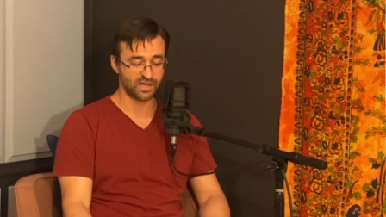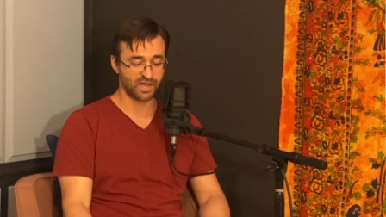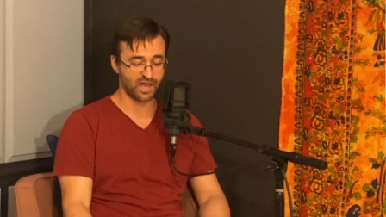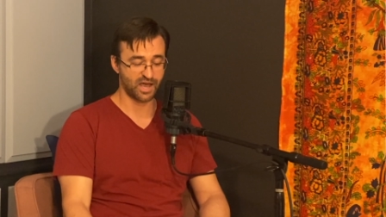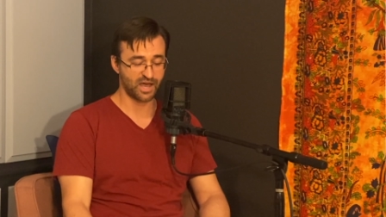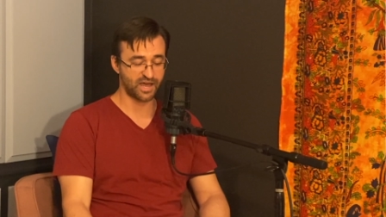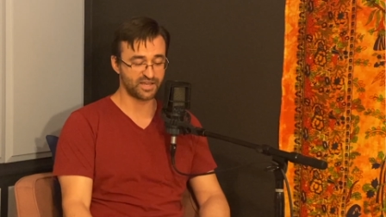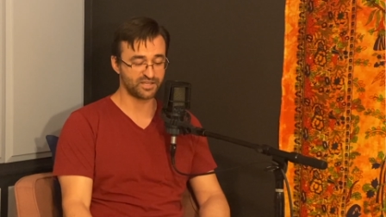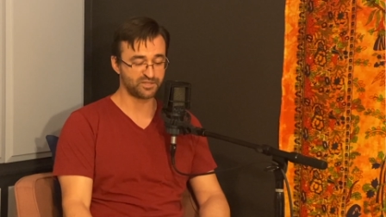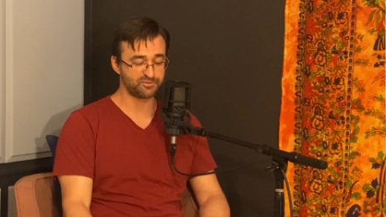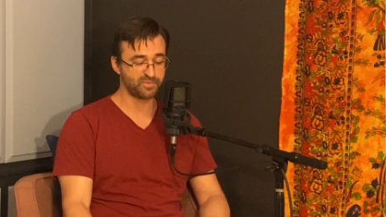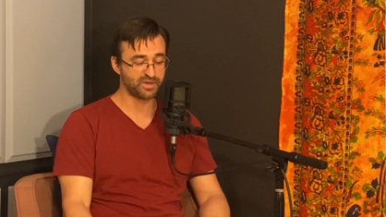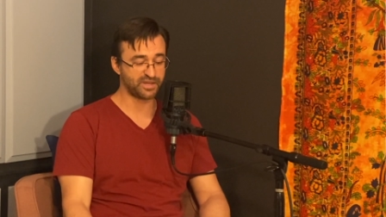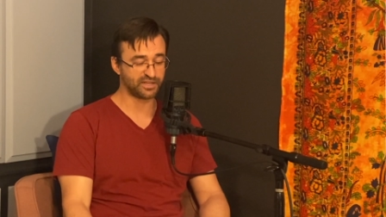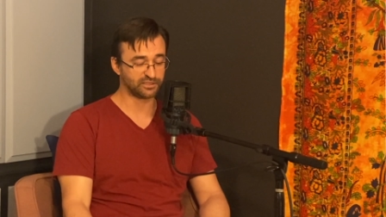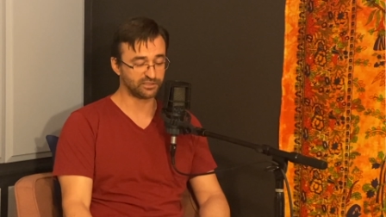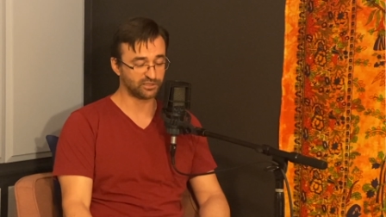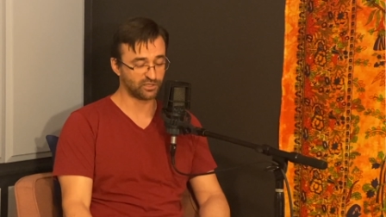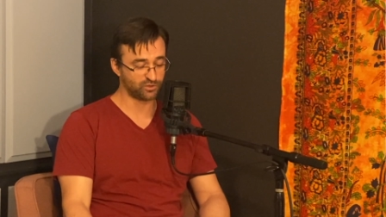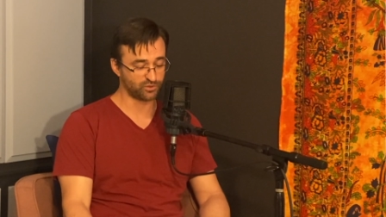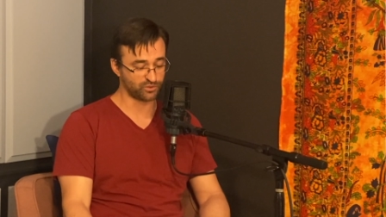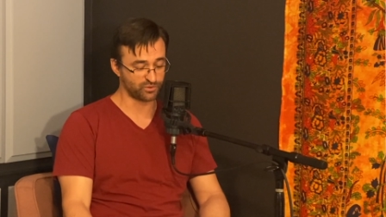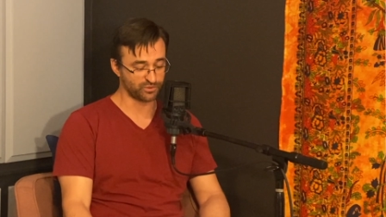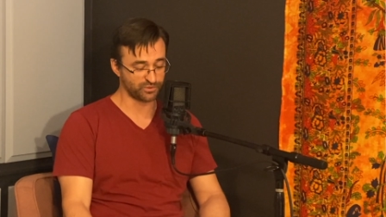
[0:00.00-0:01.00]
Highs made
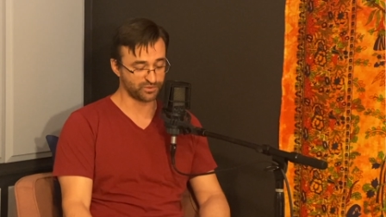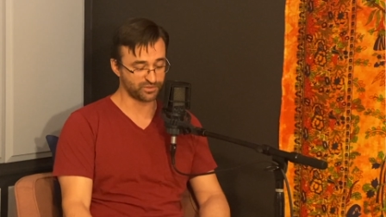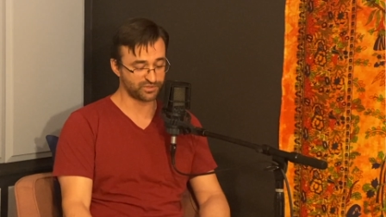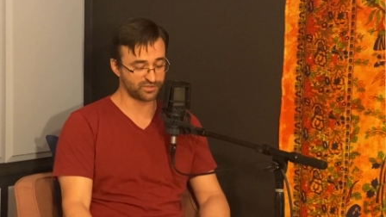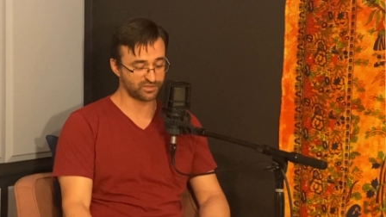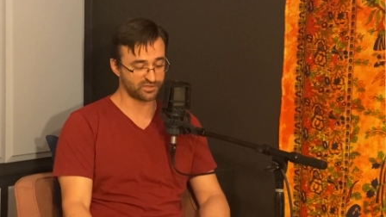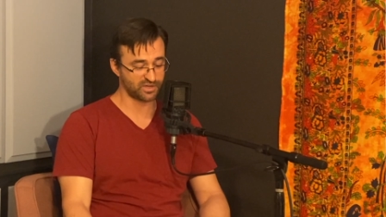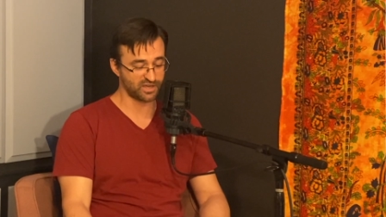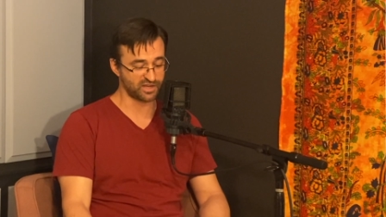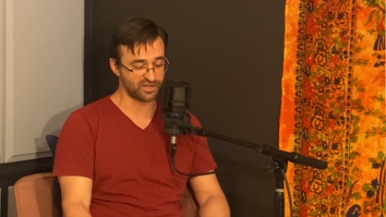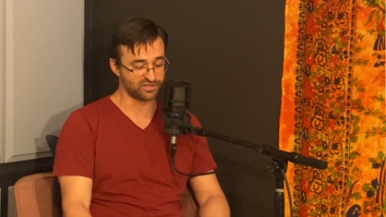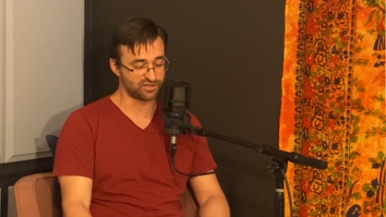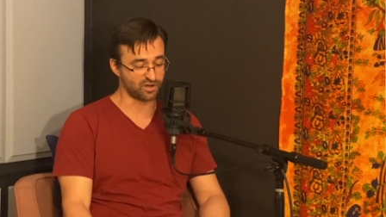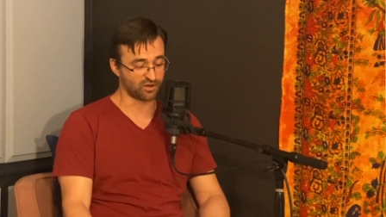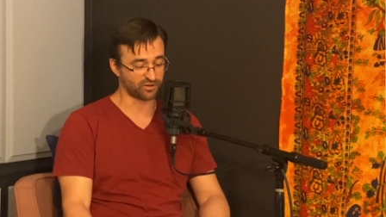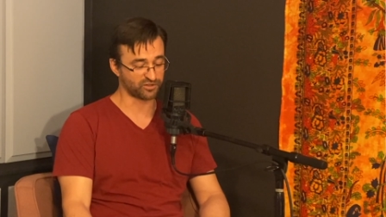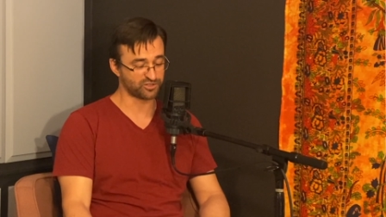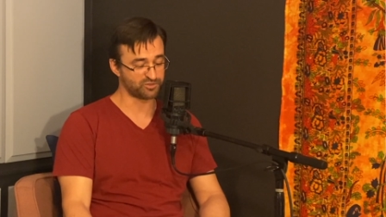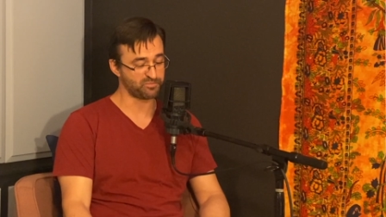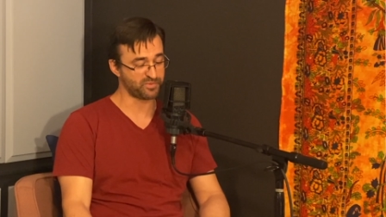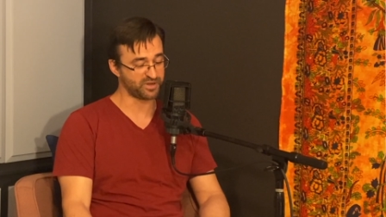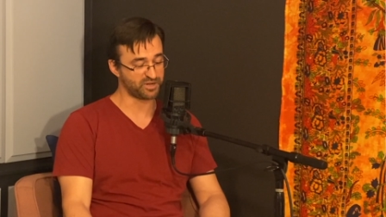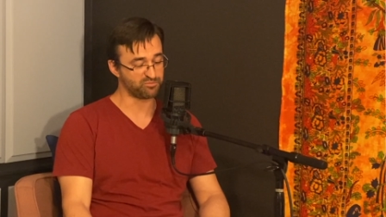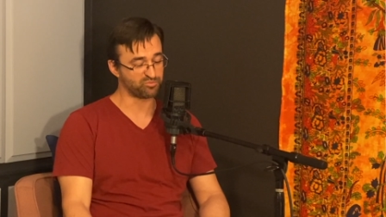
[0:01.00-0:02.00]
lows and
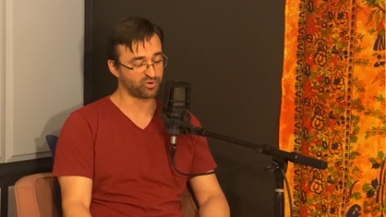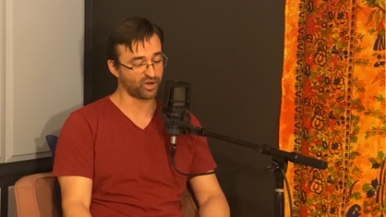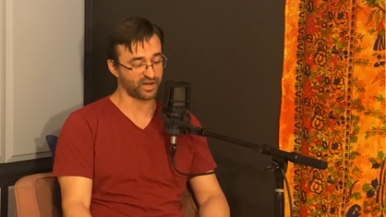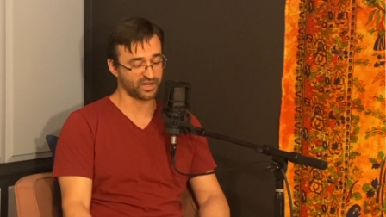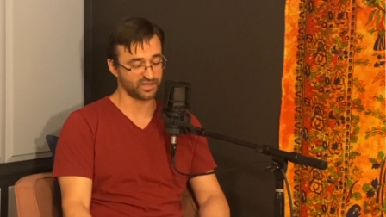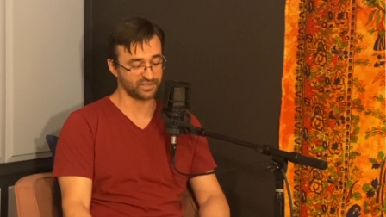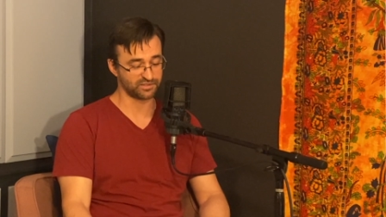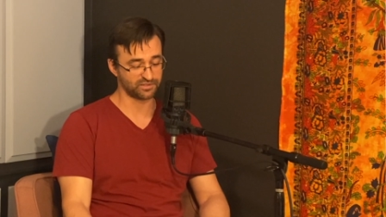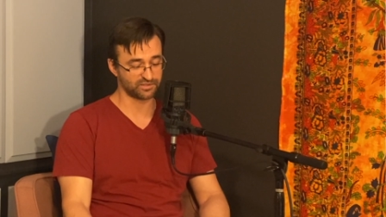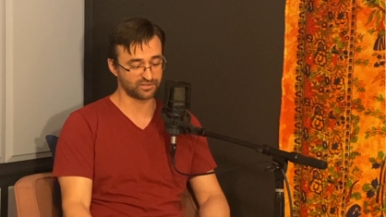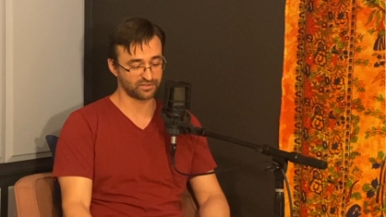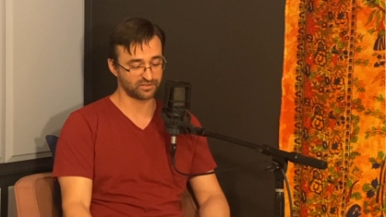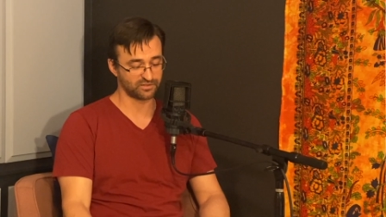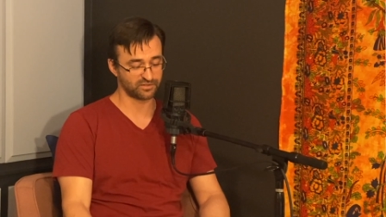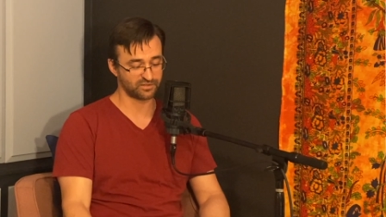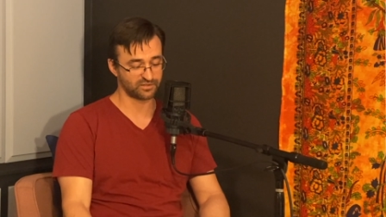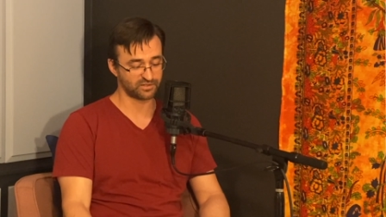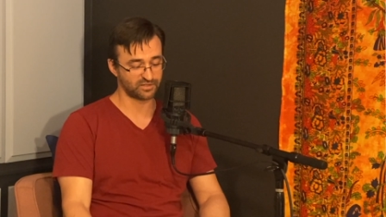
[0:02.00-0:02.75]
darks made brights.